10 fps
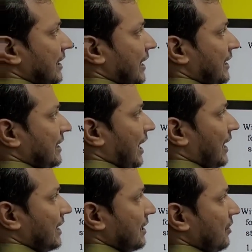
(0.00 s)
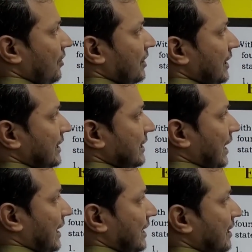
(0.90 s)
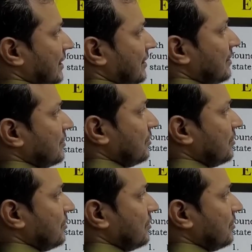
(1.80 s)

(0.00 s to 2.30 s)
Entire or entirely.